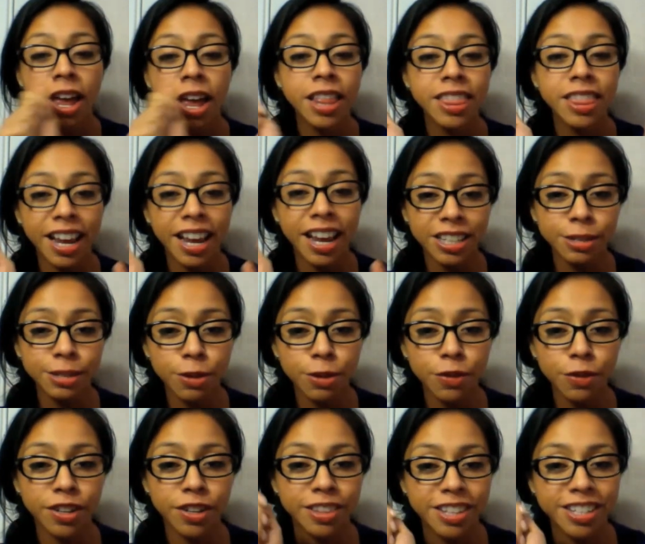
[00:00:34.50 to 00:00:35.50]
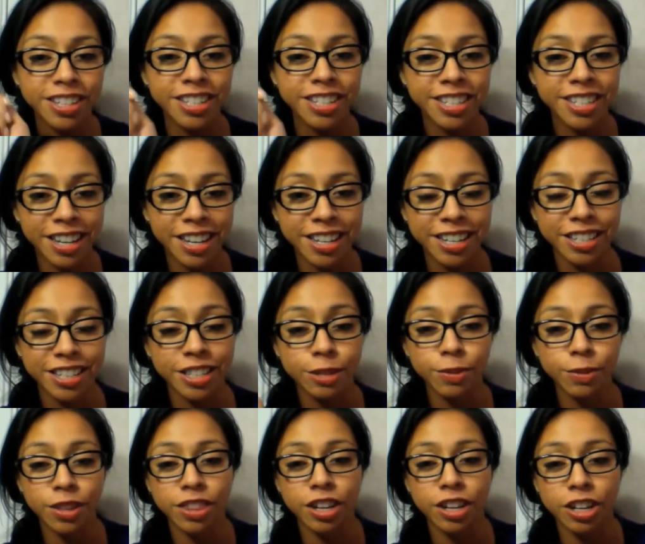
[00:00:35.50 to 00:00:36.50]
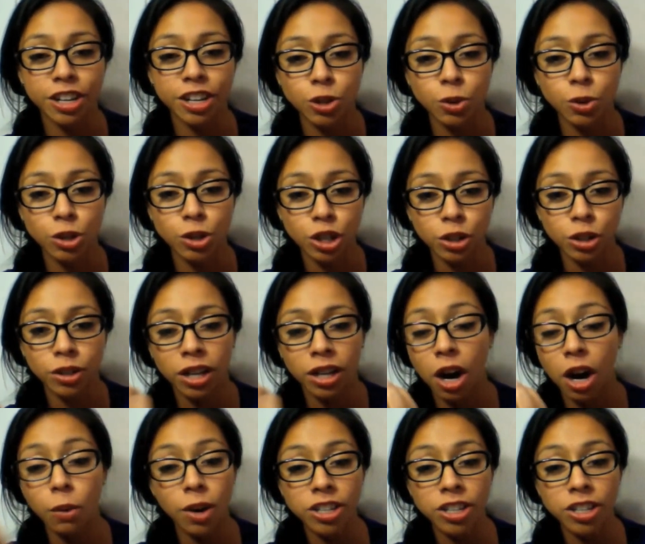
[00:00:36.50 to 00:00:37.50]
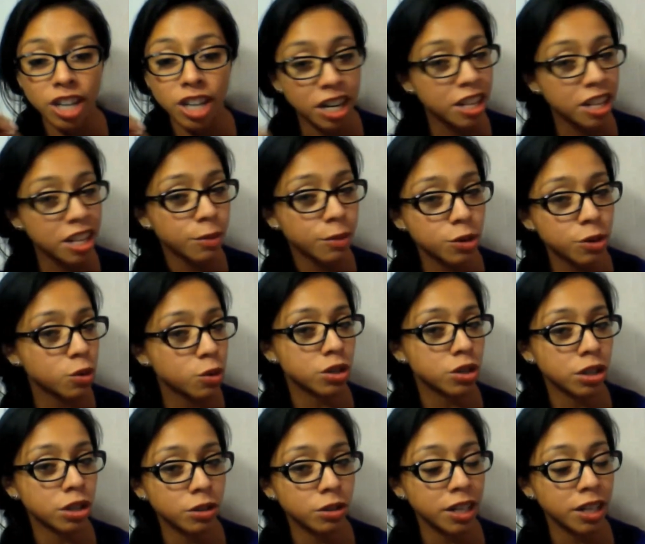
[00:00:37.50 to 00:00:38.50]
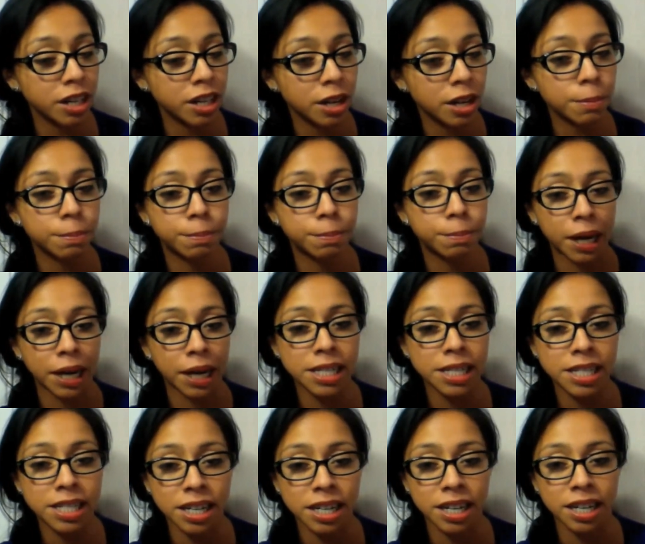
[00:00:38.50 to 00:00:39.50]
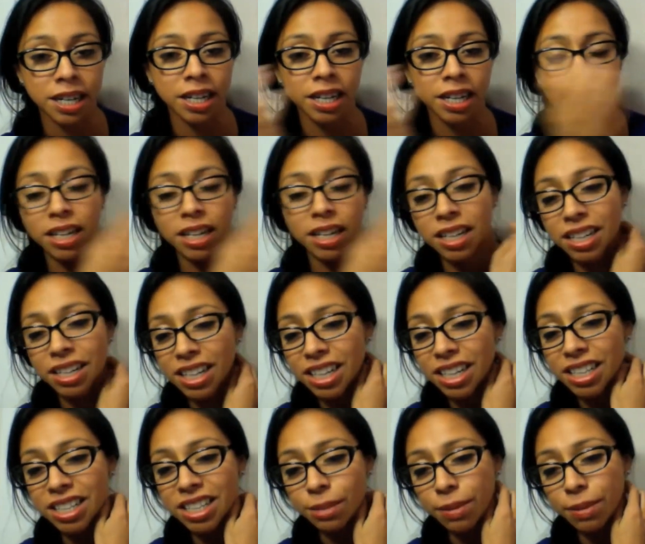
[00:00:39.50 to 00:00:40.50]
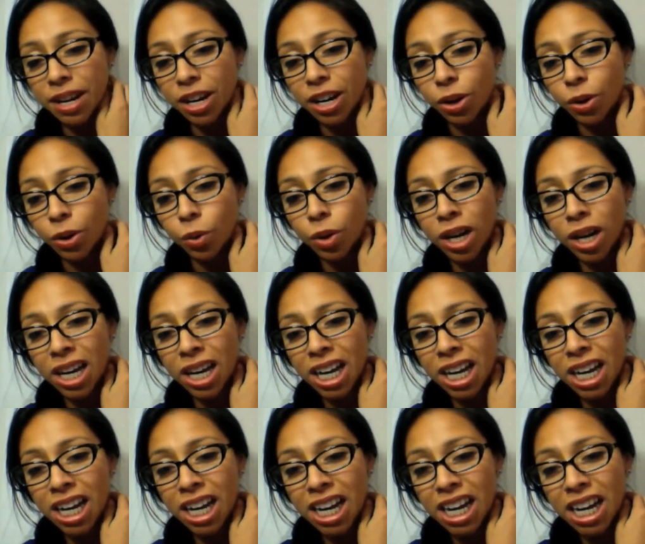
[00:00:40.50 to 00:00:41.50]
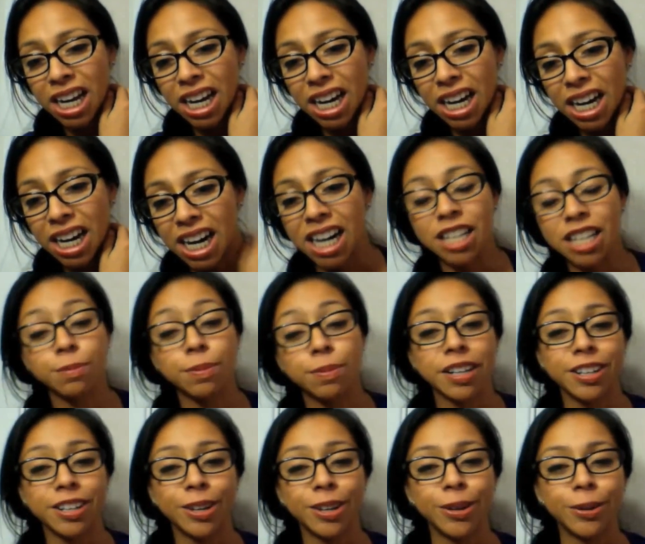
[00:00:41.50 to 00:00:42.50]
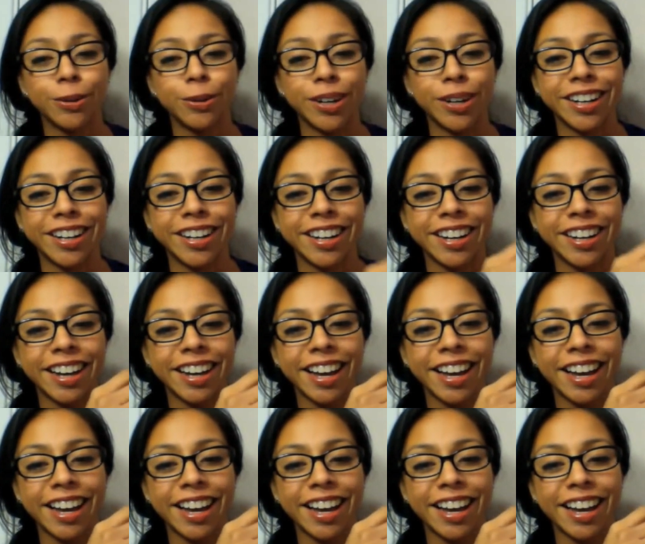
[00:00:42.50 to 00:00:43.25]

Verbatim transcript: Next movie, The Descendants with uh, George Clooney. I'll watch anything with George Clooney in it, but uh, it's about a husband who uh,